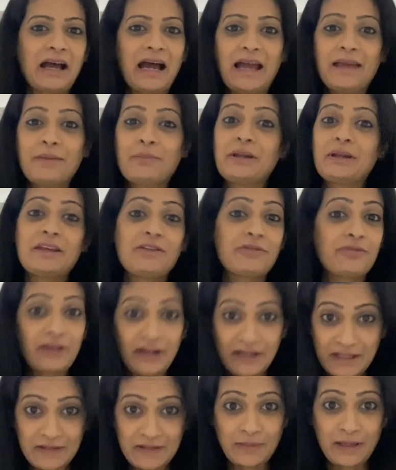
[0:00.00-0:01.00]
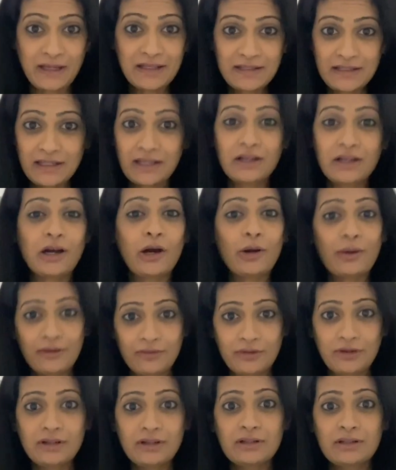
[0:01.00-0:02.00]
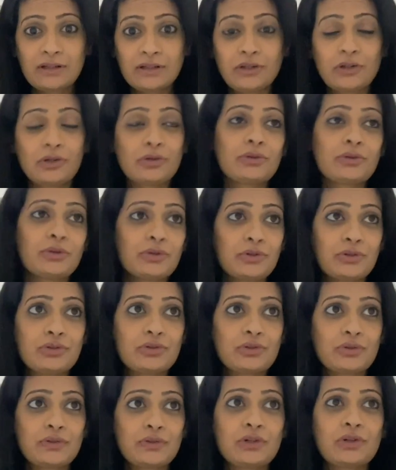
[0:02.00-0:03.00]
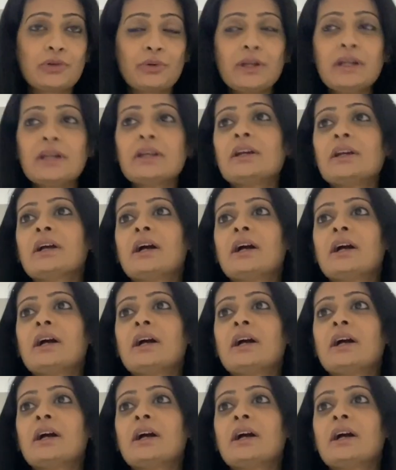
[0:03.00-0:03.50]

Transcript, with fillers: I believe fed is best. However, you know, you choose to do it.